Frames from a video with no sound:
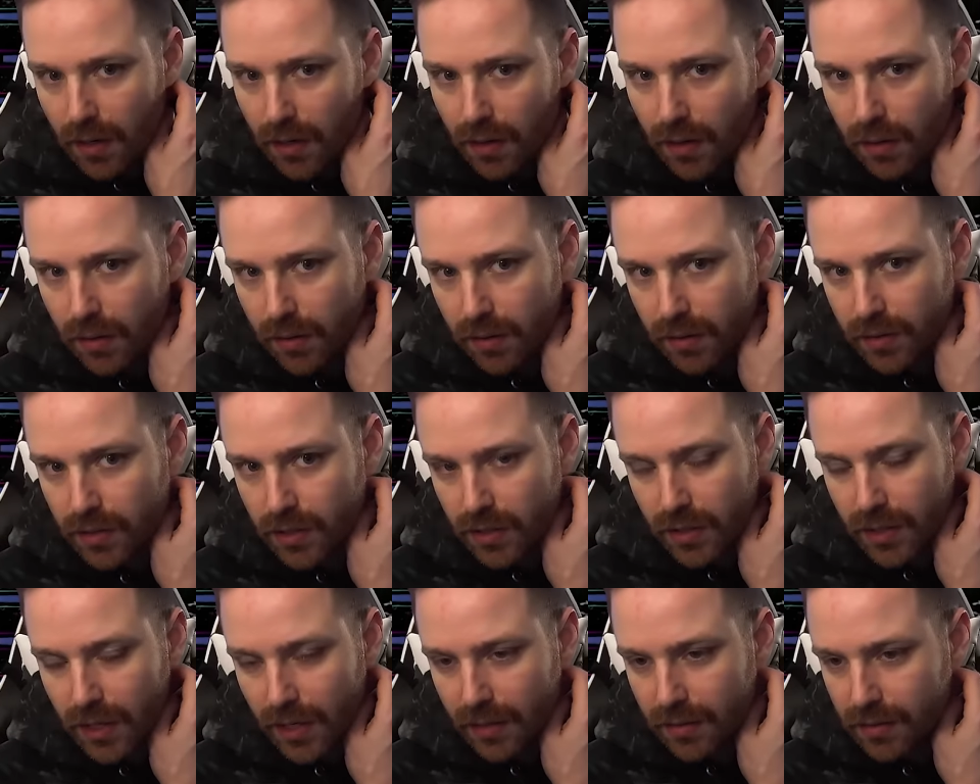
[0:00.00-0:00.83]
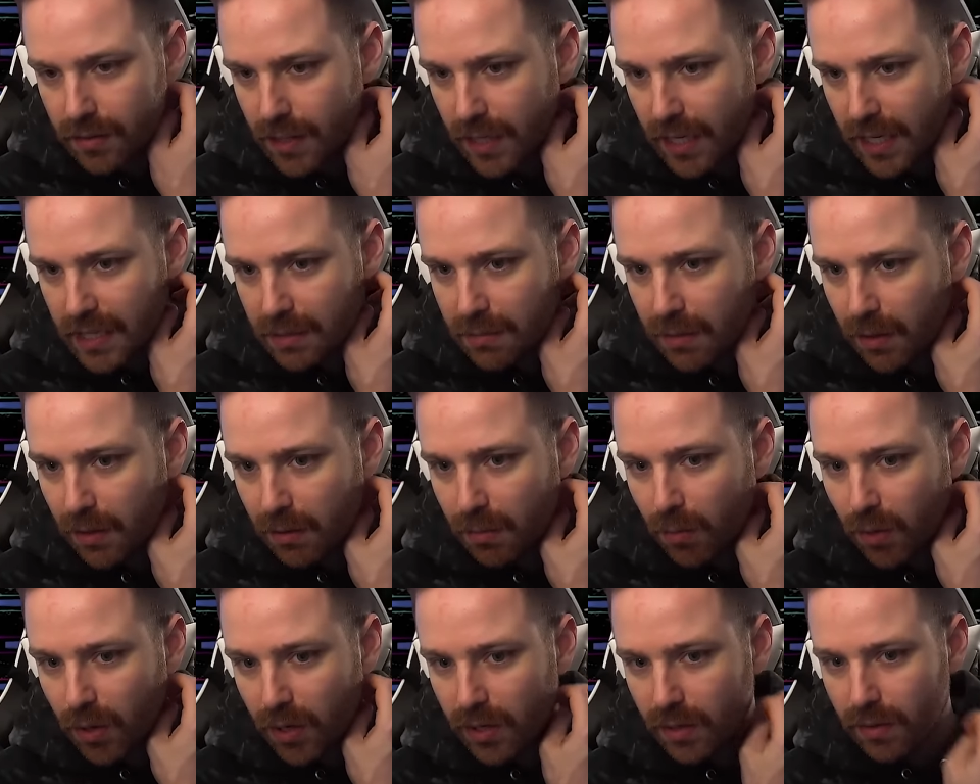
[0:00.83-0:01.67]
Oh, you gotta tease
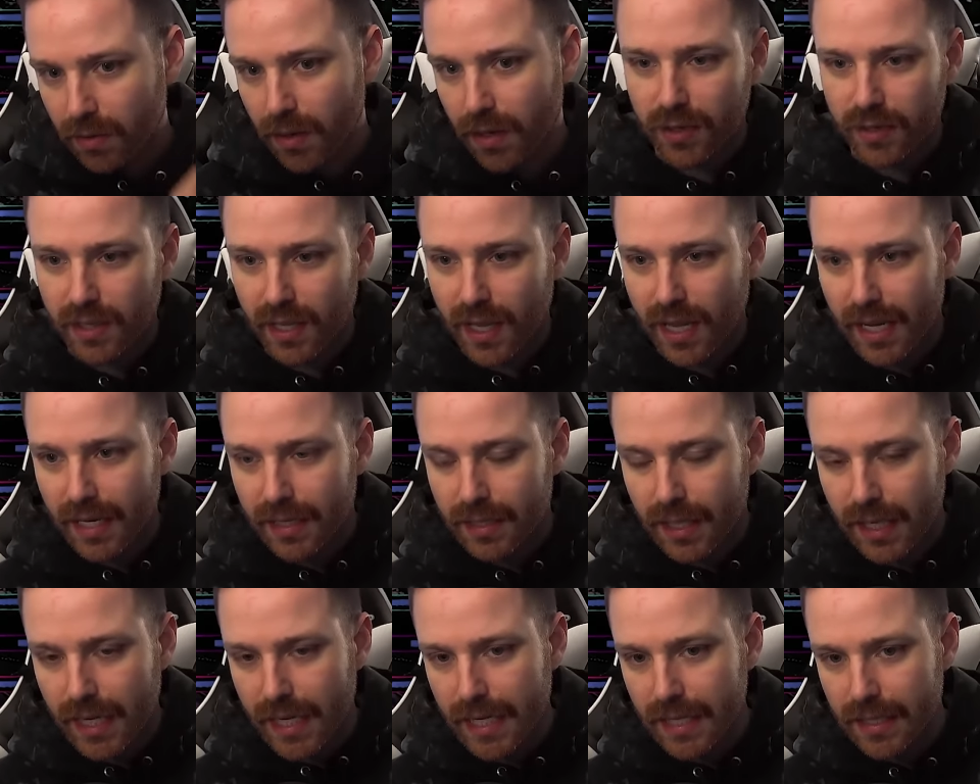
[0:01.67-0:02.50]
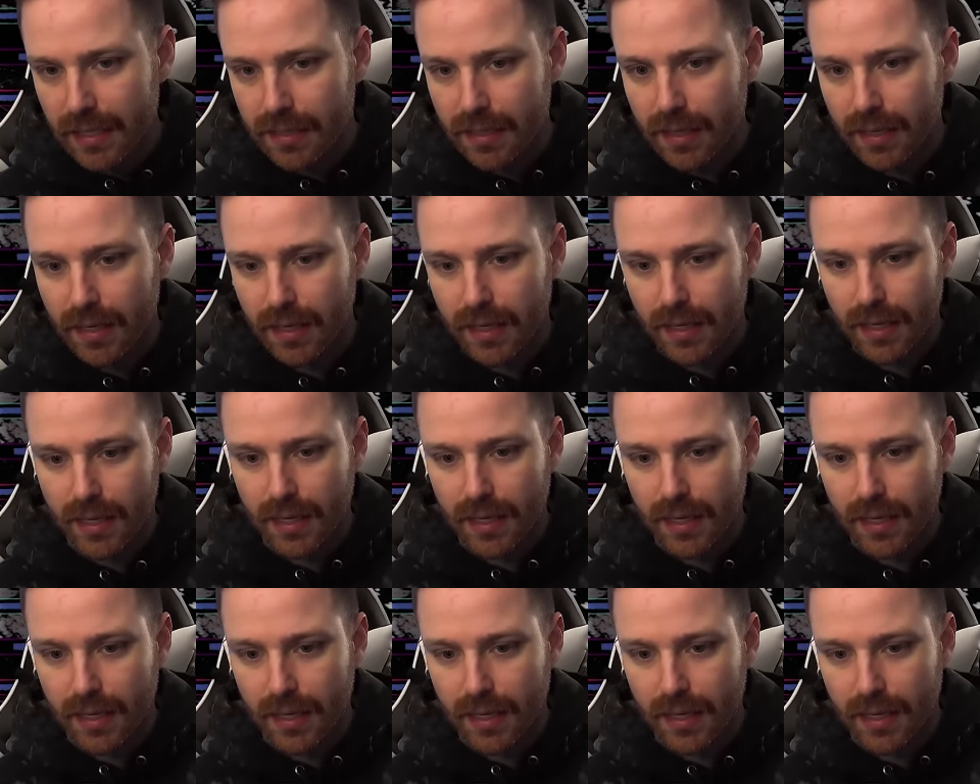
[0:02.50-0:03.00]
me with more foot guillotines.